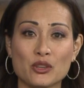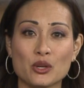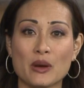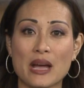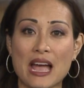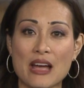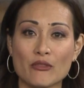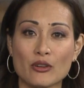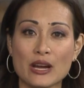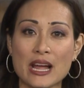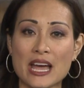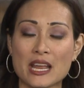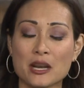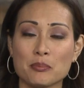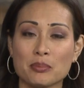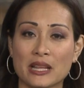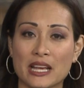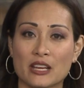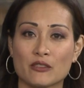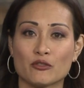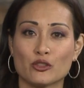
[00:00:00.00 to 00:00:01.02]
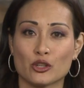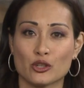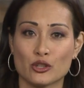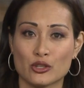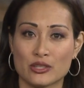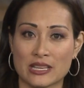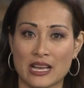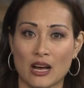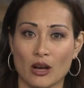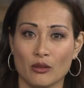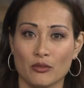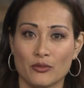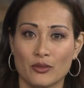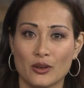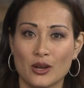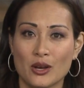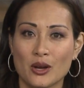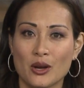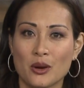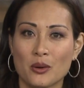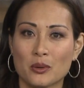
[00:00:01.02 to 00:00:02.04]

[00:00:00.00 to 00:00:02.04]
Have you ever had a plan for yourself?